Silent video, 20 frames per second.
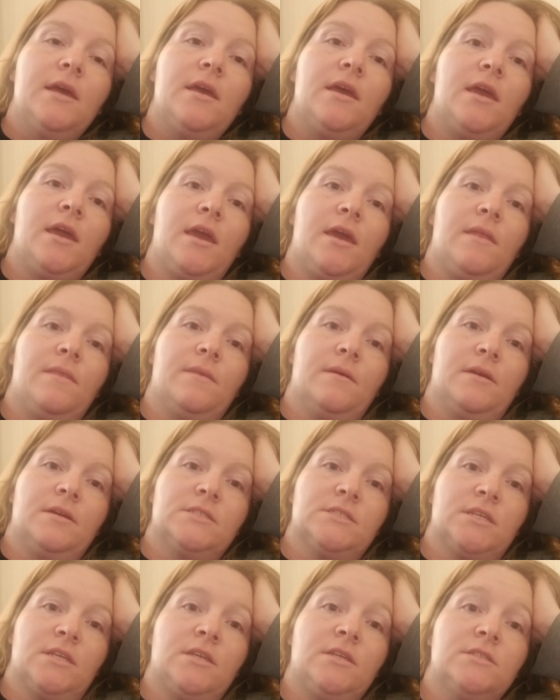and they
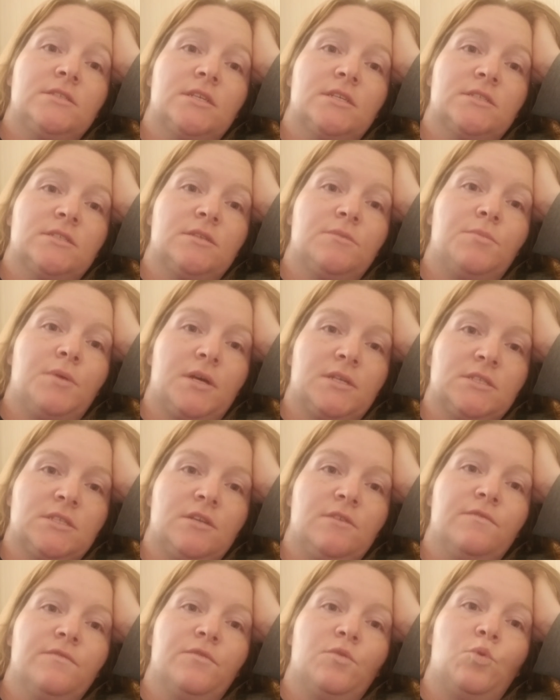said he tested
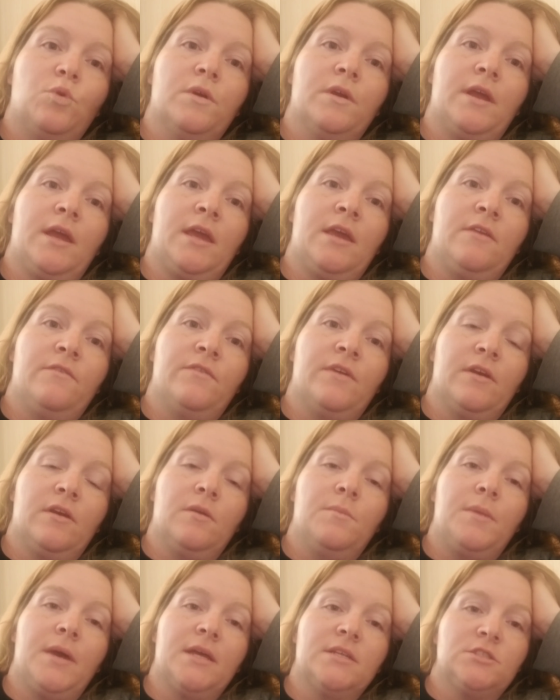positive for a very
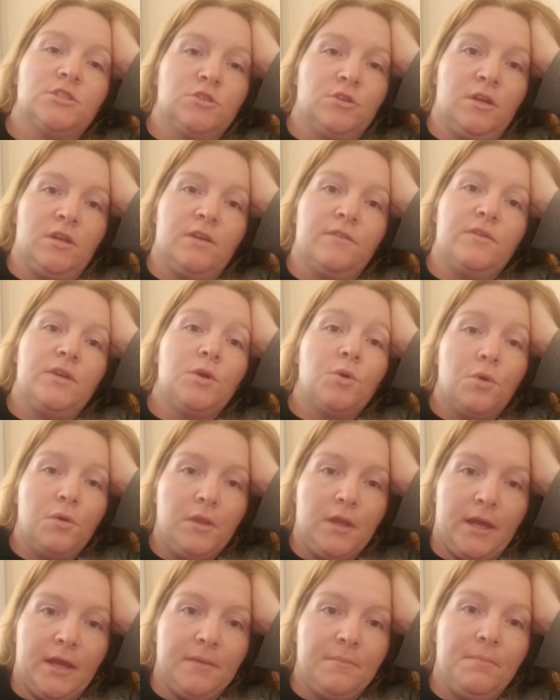bad strain of E.
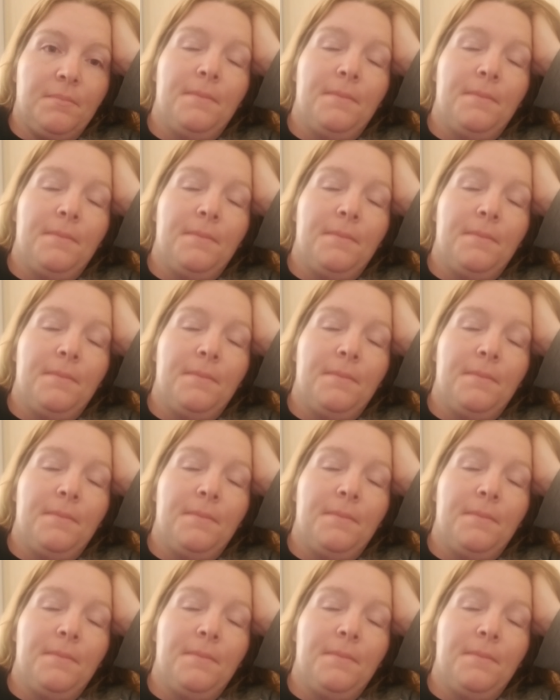coli.